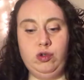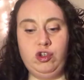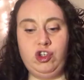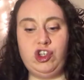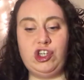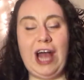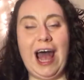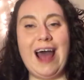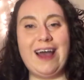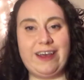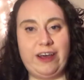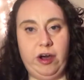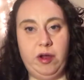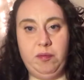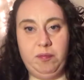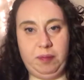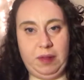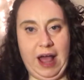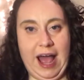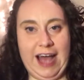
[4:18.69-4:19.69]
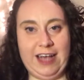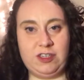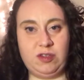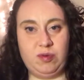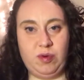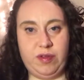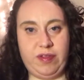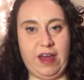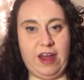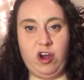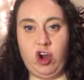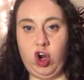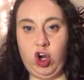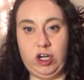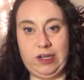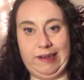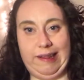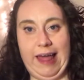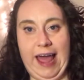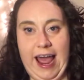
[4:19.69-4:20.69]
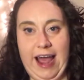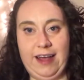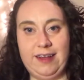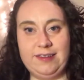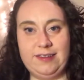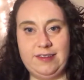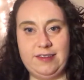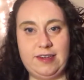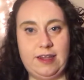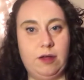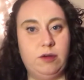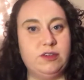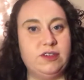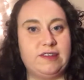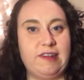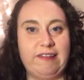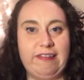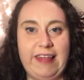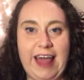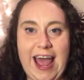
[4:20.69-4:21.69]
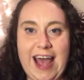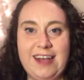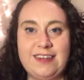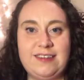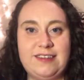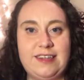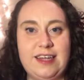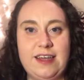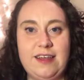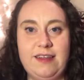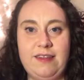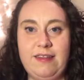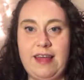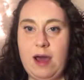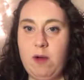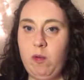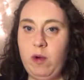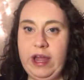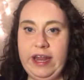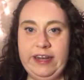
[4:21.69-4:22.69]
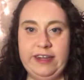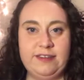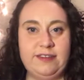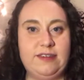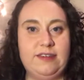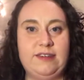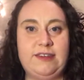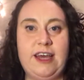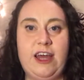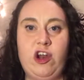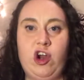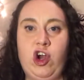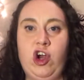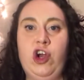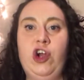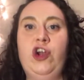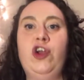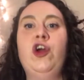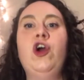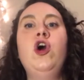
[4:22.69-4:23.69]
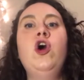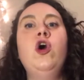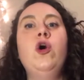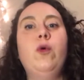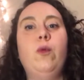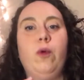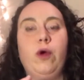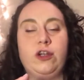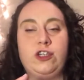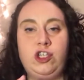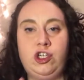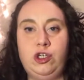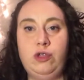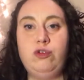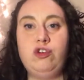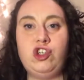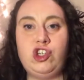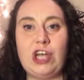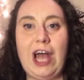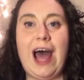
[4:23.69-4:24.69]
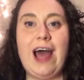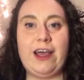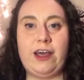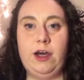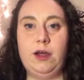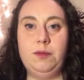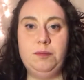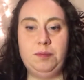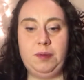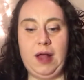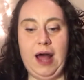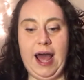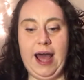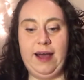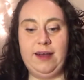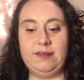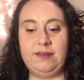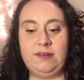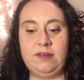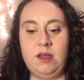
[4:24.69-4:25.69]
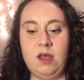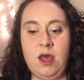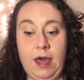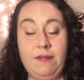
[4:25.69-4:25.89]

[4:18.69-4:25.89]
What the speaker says: shotgun blasts were then heard last. That was the last thing that witnesses had heard, were 2 shotgun blasts.